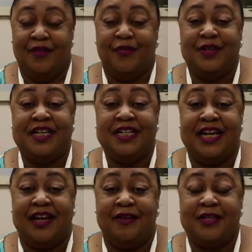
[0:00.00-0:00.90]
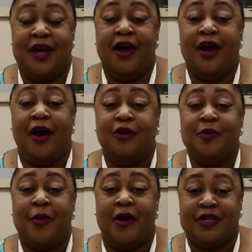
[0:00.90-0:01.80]
For details, call
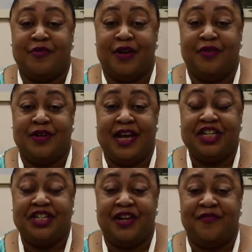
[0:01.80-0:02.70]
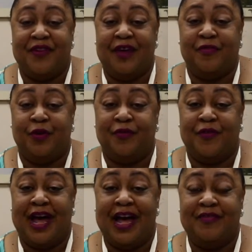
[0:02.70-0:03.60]
Parks and Recreation at five four
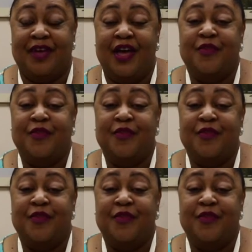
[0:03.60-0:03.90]
five,